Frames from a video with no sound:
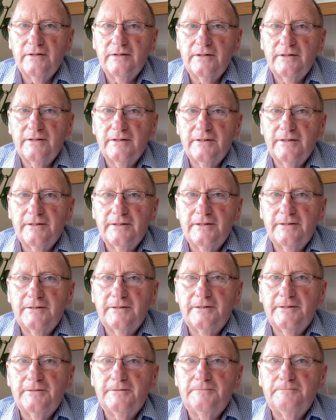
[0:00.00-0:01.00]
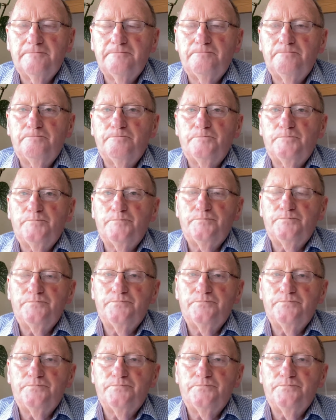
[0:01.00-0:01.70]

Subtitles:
(no one is talking)